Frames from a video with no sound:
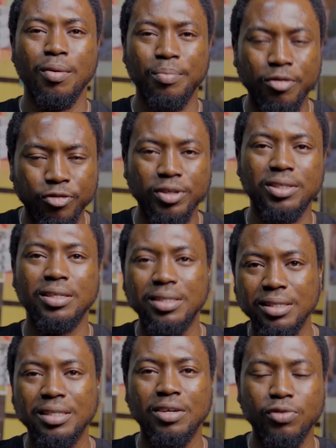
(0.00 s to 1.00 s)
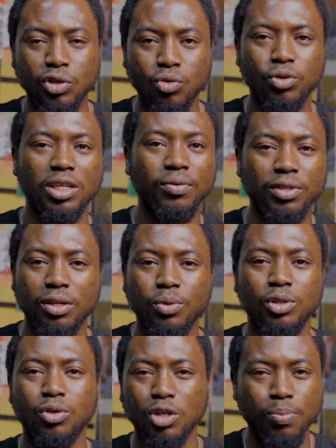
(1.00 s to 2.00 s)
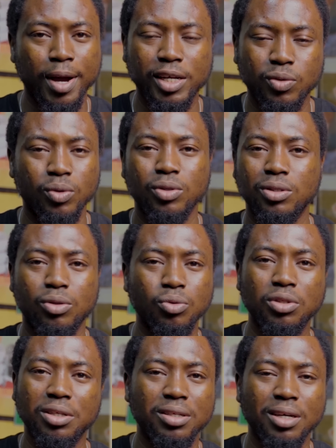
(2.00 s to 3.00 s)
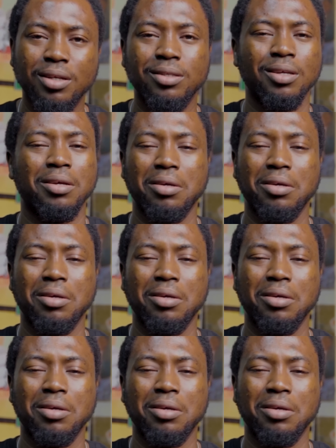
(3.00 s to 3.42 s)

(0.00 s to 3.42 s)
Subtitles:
be fixing things every 2 weeks, every 3 weeks. You just buy it once, 2-3 years.